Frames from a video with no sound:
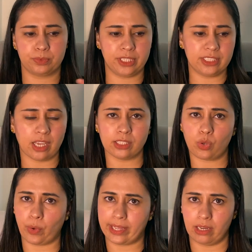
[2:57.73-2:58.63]
These are the
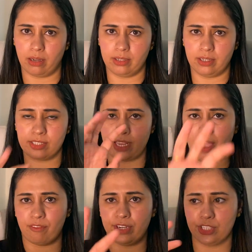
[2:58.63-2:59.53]
quick learners,
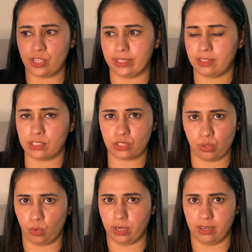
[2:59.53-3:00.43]
average and the
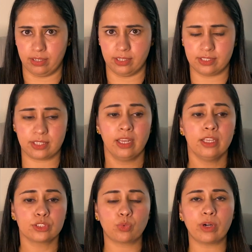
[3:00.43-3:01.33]
slow learners.
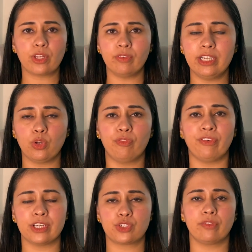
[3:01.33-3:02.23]
So what you do,
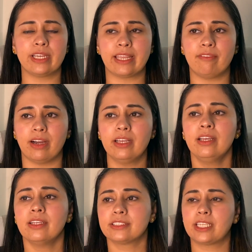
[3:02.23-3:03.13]
first you will give a
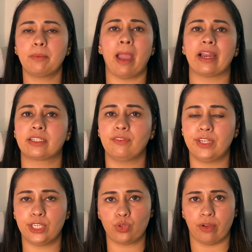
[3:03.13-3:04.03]
same
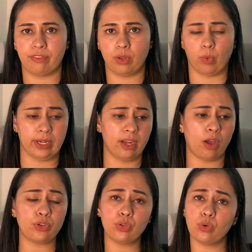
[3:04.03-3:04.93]
activity to everyone. Now
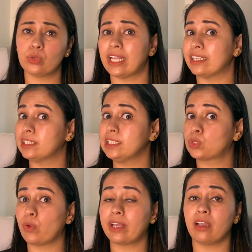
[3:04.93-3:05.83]
you know that these
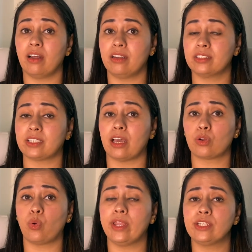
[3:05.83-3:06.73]
quick learners are
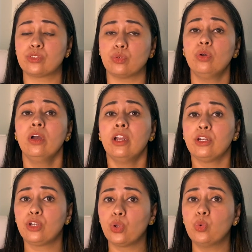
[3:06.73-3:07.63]
going to
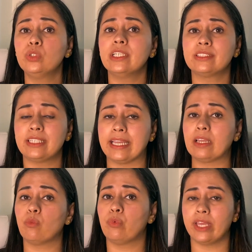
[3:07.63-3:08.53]
do the
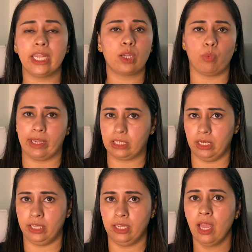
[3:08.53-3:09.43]
thing very
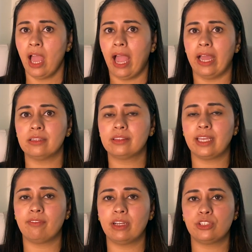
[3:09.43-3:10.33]
quickly and
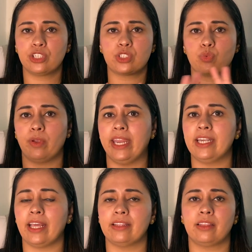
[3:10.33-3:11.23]
they will just wait,
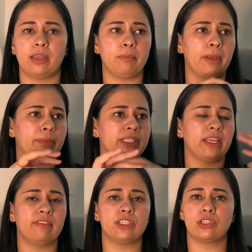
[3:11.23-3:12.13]
and then maybe
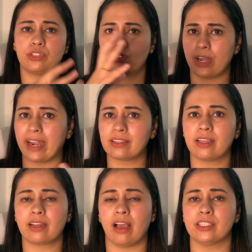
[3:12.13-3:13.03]
they will distract
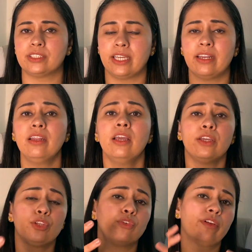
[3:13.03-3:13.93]
the class. There
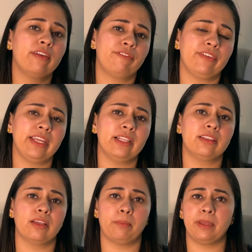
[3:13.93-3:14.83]
you will feel
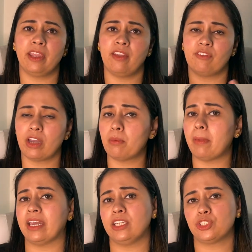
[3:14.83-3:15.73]
the behavioral
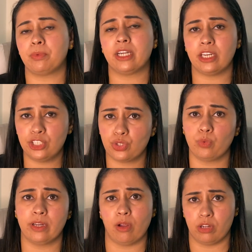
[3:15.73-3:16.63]
management issue
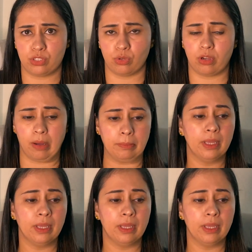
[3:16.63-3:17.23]
will also come.